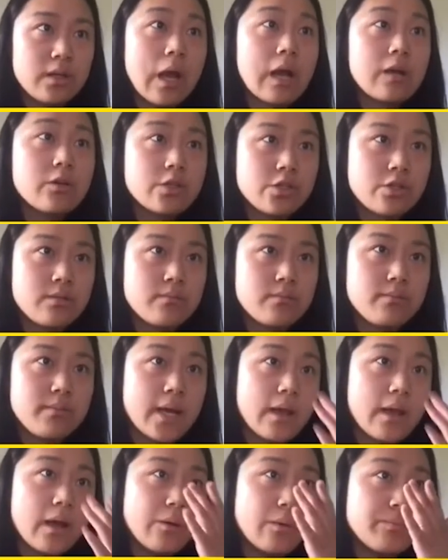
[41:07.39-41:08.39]
action
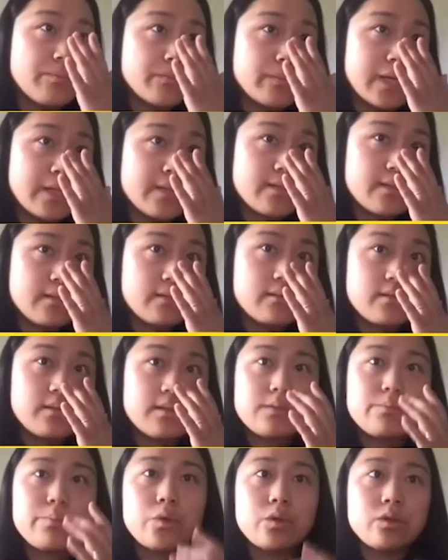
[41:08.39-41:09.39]
by optimizing
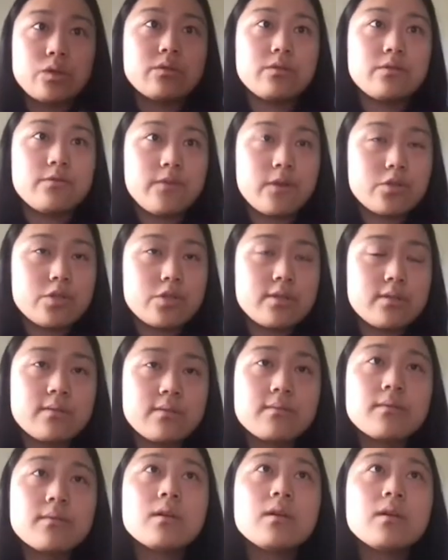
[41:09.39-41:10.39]
this particular function.